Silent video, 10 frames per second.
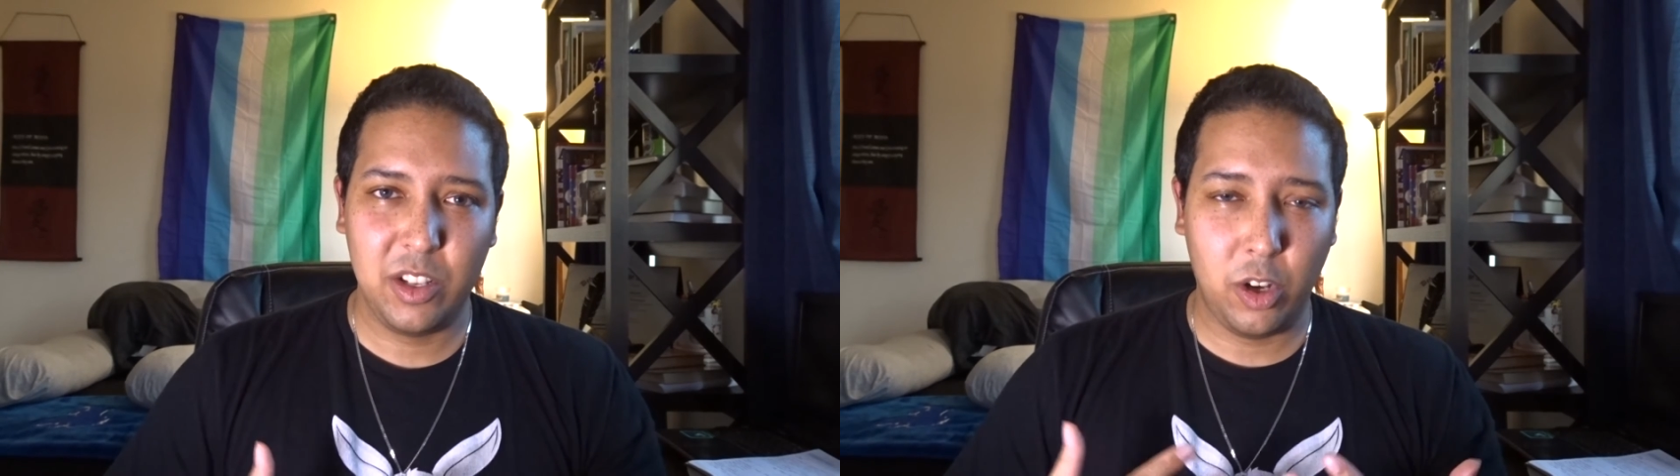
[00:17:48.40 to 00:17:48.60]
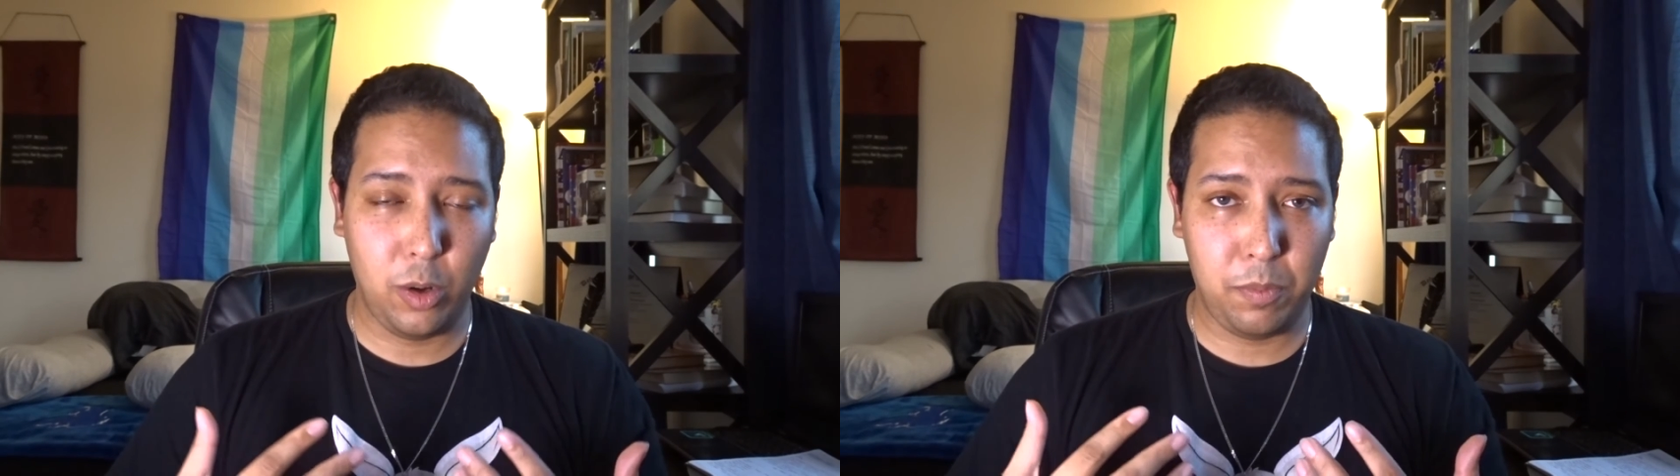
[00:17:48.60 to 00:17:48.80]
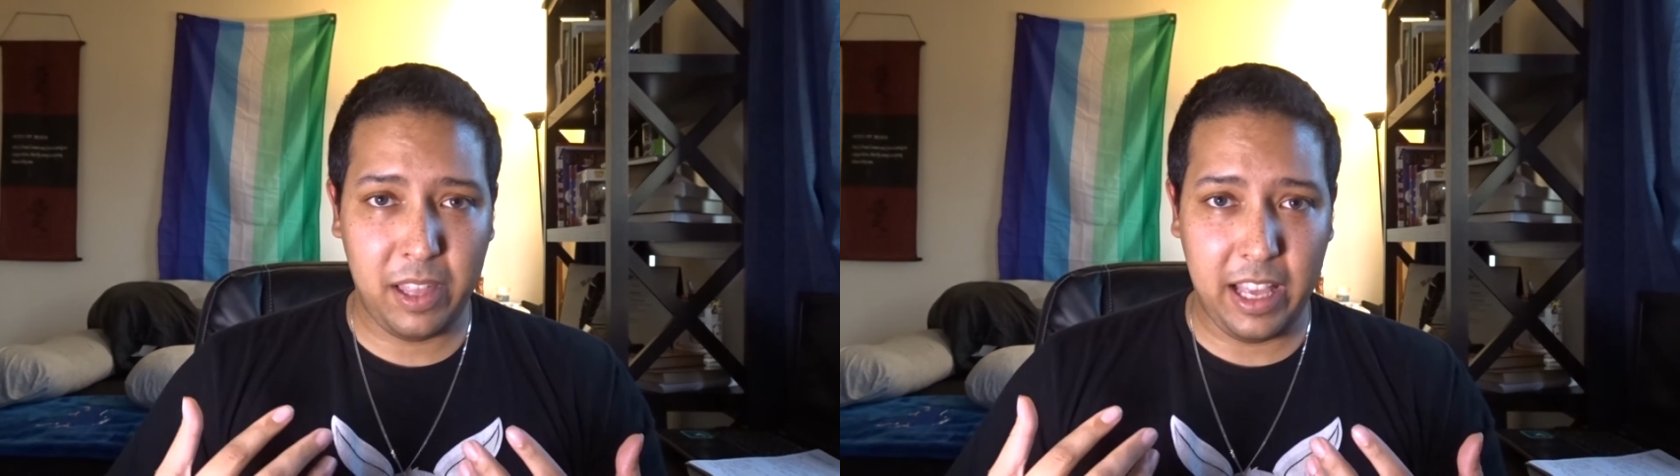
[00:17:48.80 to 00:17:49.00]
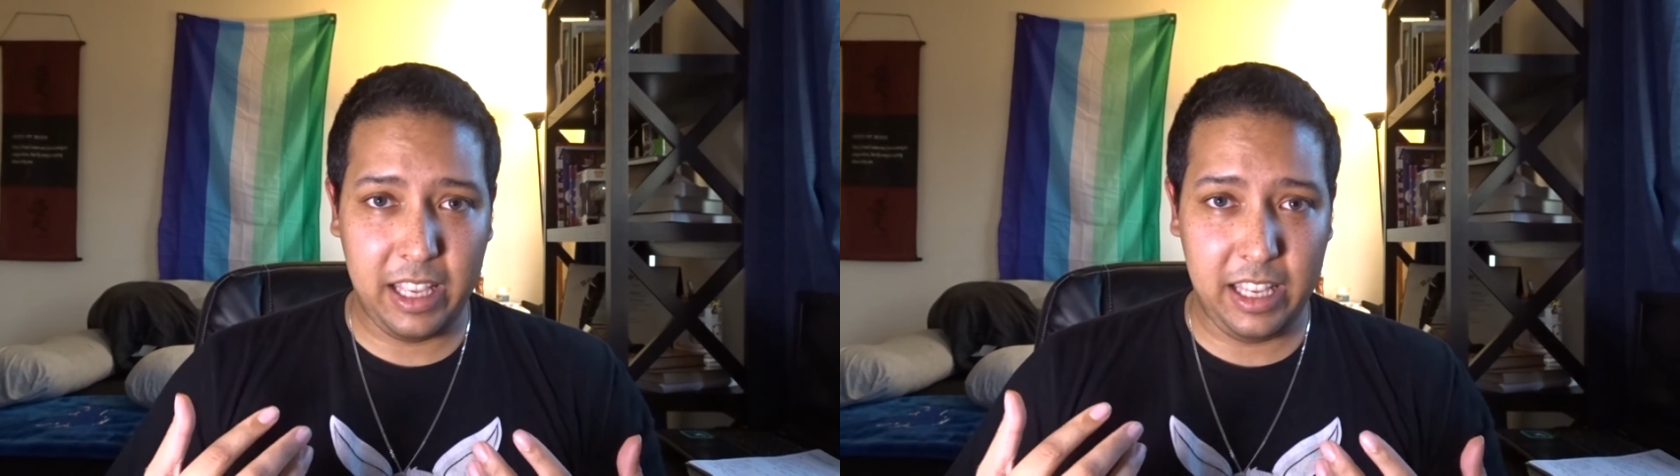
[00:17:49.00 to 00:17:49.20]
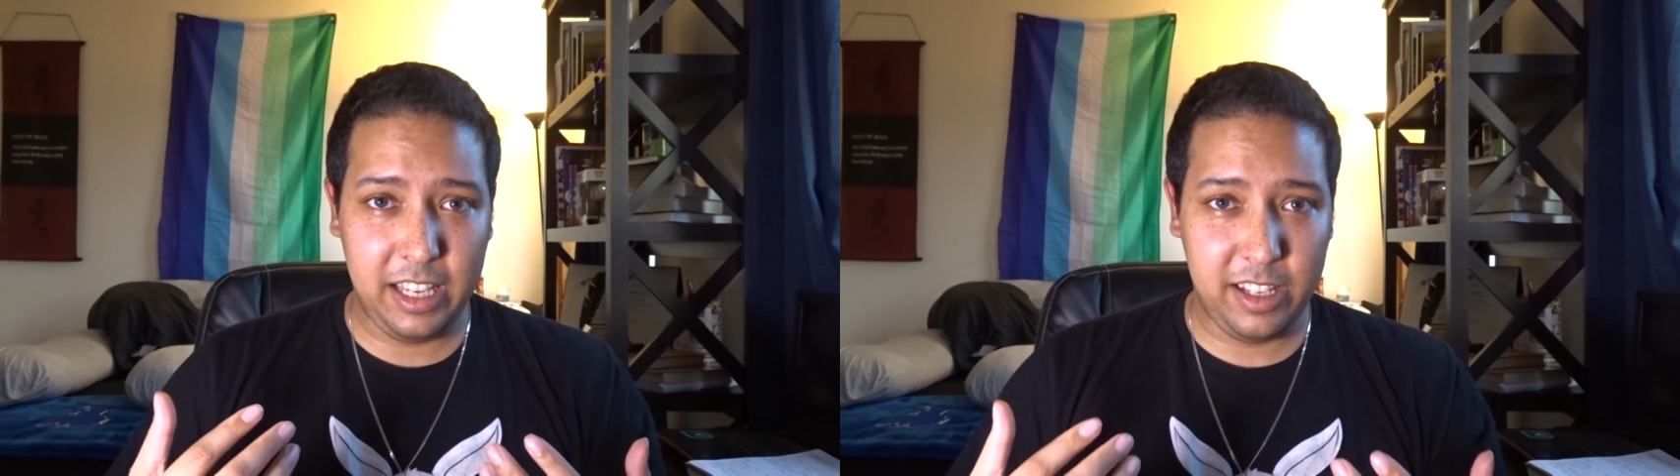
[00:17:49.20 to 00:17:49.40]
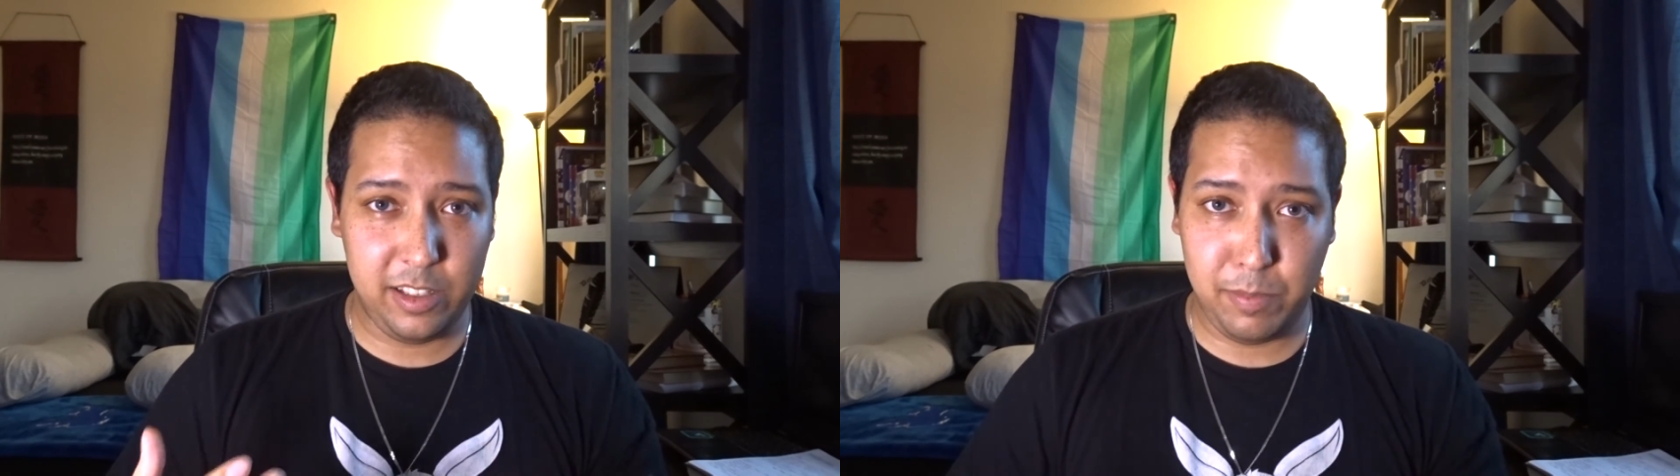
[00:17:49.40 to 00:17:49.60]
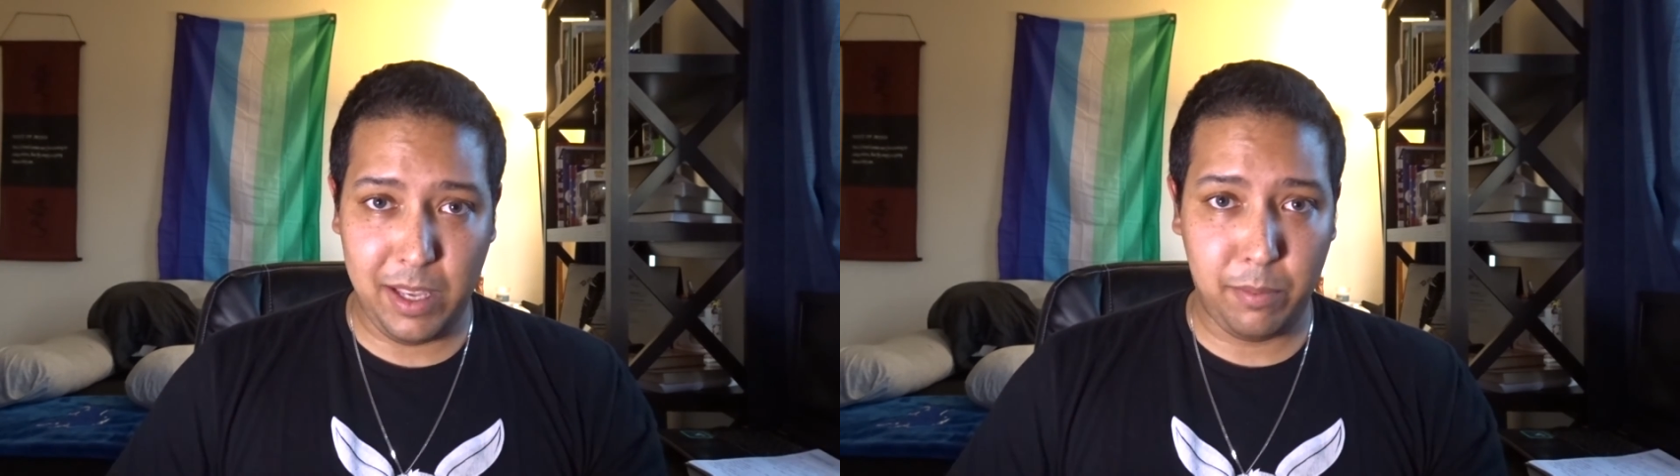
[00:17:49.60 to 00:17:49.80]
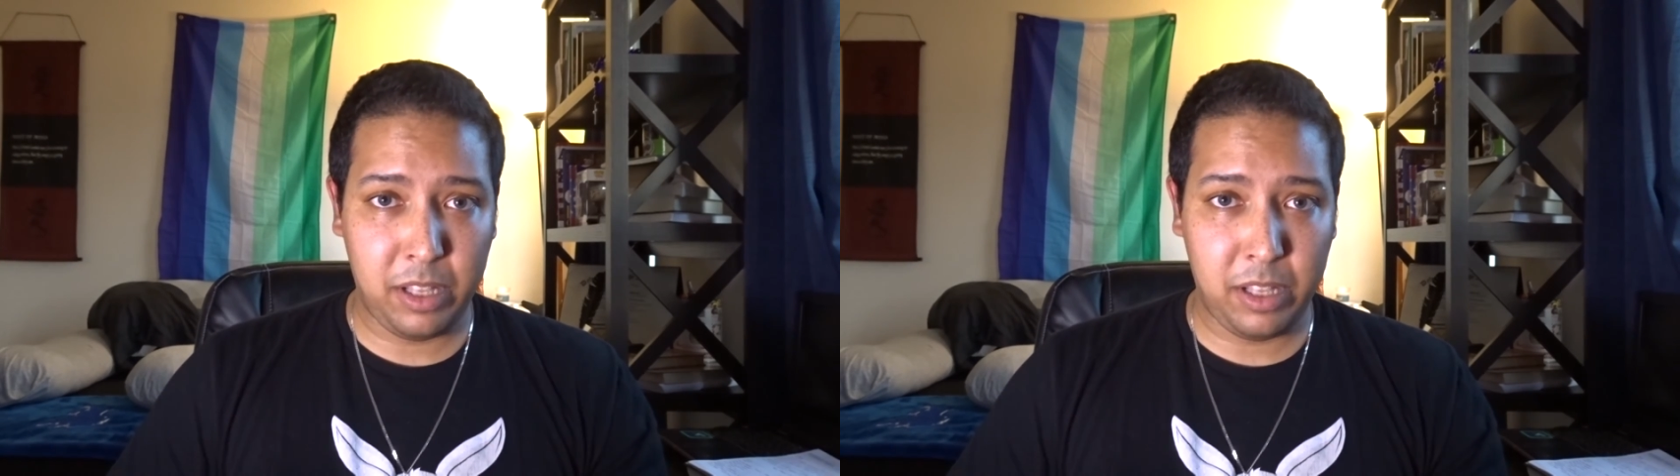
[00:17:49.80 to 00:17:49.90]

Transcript: hope that he is being